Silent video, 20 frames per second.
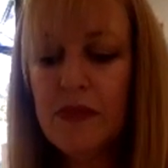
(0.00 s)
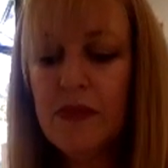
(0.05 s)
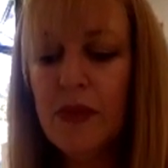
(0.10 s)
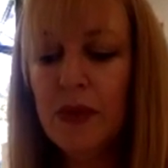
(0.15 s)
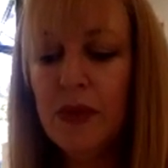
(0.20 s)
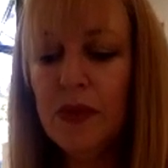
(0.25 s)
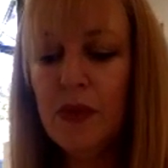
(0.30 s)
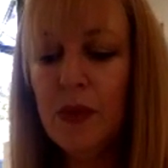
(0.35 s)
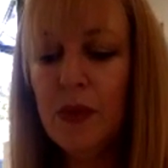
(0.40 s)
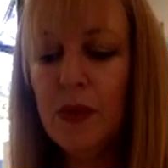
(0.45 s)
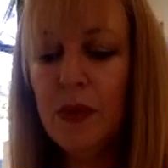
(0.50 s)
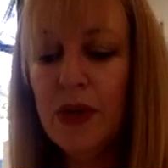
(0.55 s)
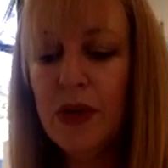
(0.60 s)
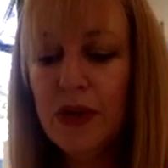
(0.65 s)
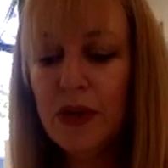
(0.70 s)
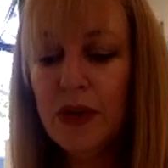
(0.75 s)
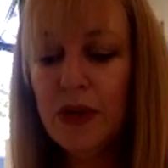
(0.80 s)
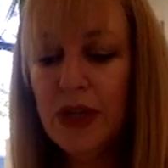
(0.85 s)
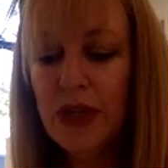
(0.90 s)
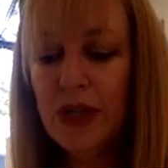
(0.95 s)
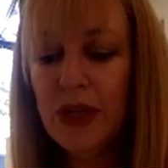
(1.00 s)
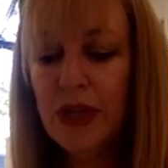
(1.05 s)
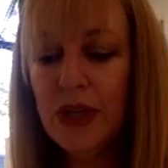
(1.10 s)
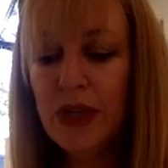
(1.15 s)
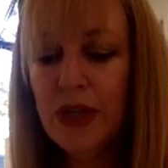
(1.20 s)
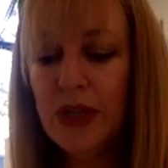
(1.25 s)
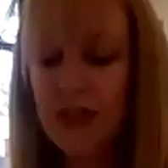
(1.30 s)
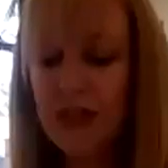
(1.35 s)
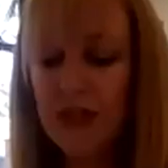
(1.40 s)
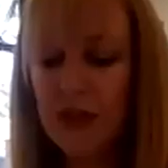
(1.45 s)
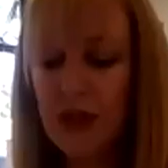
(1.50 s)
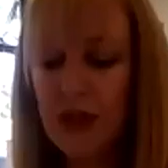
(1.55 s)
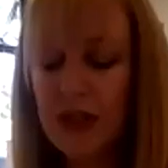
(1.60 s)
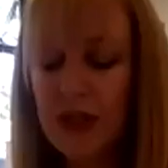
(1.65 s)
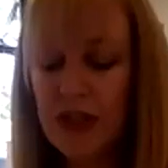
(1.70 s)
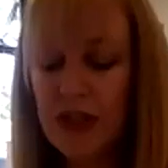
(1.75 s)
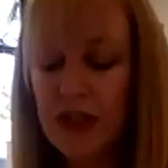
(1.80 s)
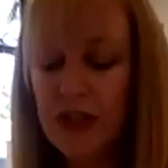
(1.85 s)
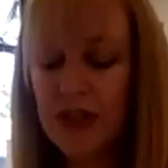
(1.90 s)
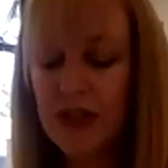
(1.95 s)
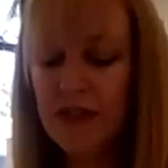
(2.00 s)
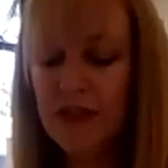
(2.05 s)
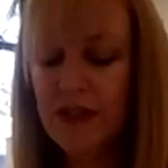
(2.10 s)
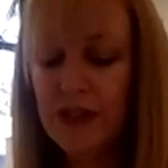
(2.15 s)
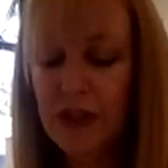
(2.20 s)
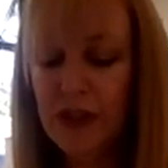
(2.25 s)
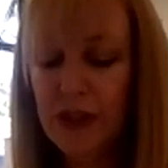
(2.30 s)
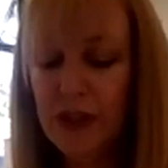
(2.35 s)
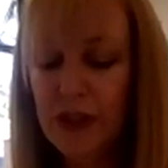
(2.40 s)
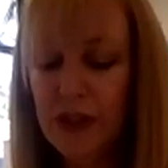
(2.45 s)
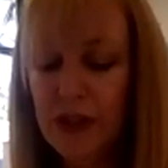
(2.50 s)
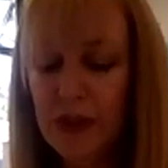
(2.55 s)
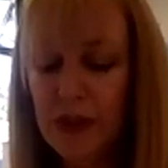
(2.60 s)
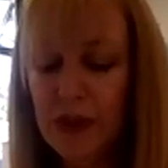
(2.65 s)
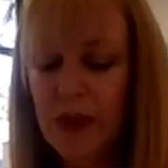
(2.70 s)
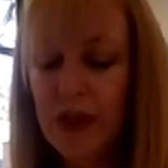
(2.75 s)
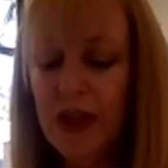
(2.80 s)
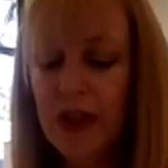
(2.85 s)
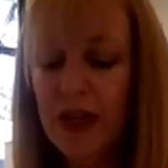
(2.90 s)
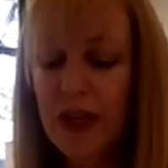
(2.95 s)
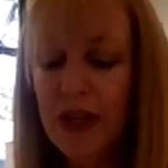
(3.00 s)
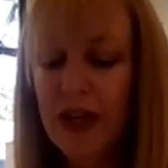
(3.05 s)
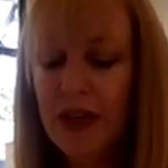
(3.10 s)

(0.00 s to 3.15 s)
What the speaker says: So what creation and generation of you